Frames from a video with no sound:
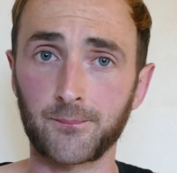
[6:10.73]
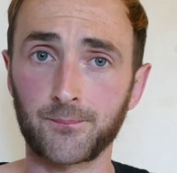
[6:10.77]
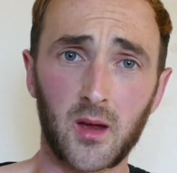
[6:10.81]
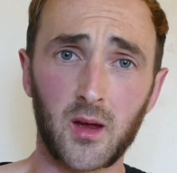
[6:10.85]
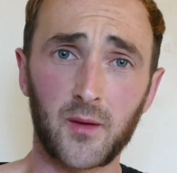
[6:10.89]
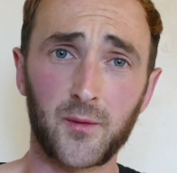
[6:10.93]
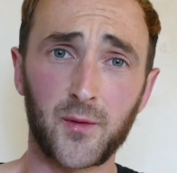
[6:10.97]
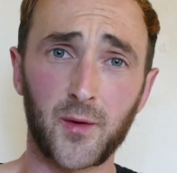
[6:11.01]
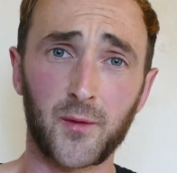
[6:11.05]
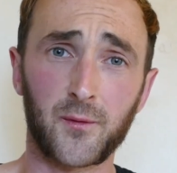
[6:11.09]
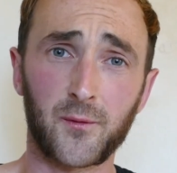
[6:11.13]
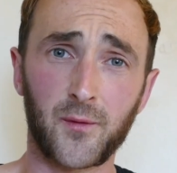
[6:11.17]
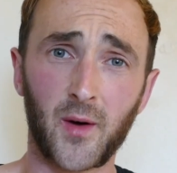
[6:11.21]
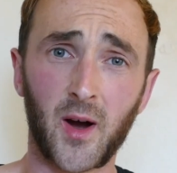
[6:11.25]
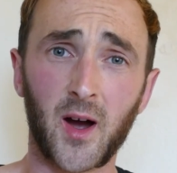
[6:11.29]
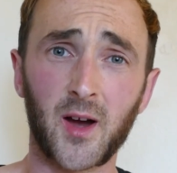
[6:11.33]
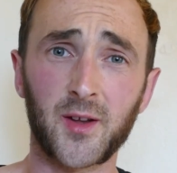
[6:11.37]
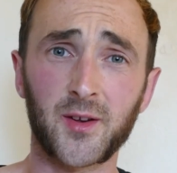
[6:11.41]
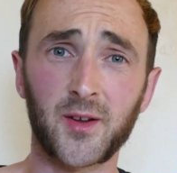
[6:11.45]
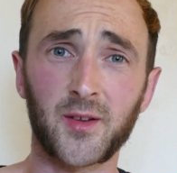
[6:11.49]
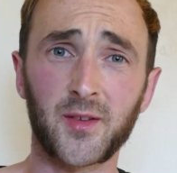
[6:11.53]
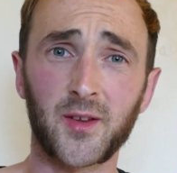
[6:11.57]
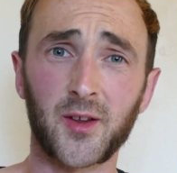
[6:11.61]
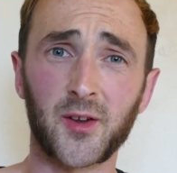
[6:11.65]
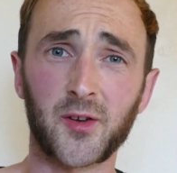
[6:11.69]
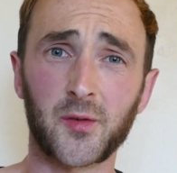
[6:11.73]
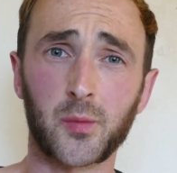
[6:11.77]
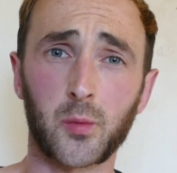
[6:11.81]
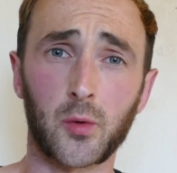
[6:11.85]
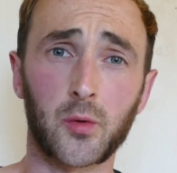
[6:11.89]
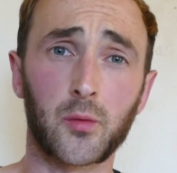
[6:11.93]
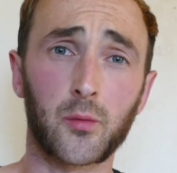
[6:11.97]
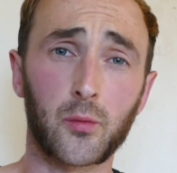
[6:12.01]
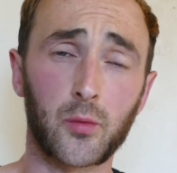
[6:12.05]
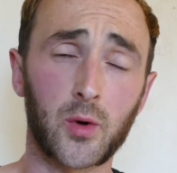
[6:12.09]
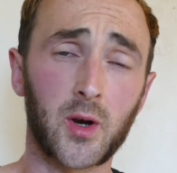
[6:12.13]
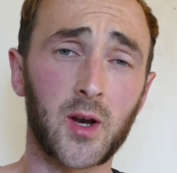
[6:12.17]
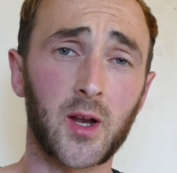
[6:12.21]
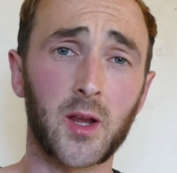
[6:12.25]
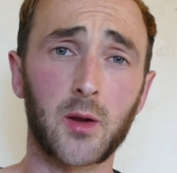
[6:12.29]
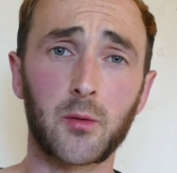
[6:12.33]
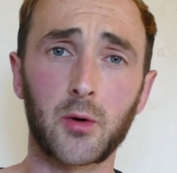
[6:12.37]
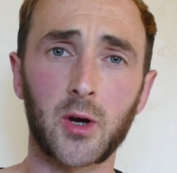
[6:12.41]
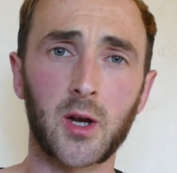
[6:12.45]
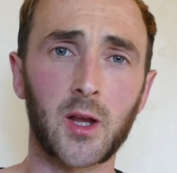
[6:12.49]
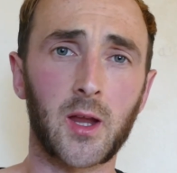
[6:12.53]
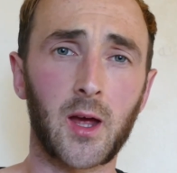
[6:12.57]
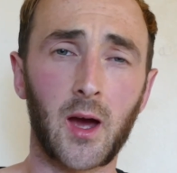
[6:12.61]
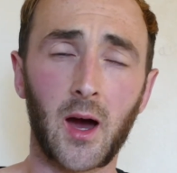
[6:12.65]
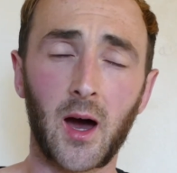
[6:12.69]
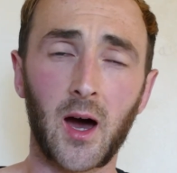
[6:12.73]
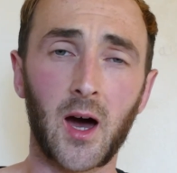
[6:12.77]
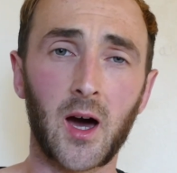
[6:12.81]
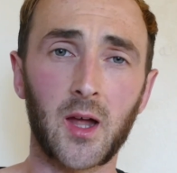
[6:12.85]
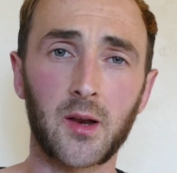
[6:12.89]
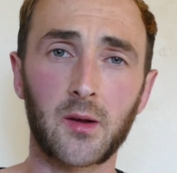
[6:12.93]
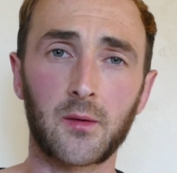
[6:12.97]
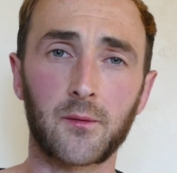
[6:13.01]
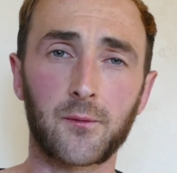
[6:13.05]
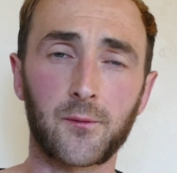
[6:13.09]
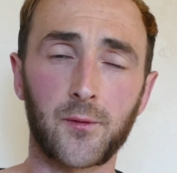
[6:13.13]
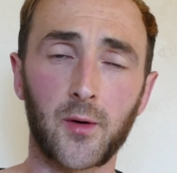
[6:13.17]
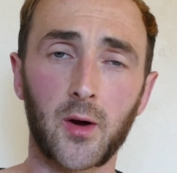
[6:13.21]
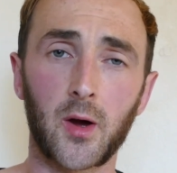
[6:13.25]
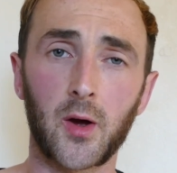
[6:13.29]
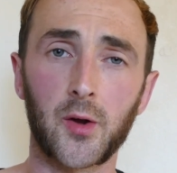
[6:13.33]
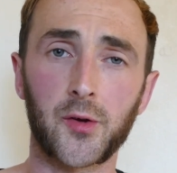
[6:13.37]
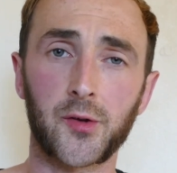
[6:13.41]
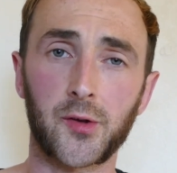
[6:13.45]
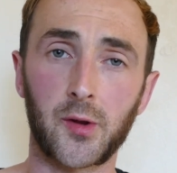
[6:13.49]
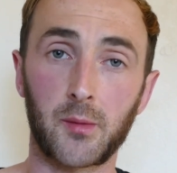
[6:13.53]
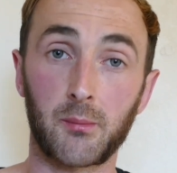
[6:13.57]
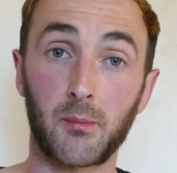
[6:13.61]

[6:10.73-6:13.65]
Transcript: If you're finding this one really hard at first,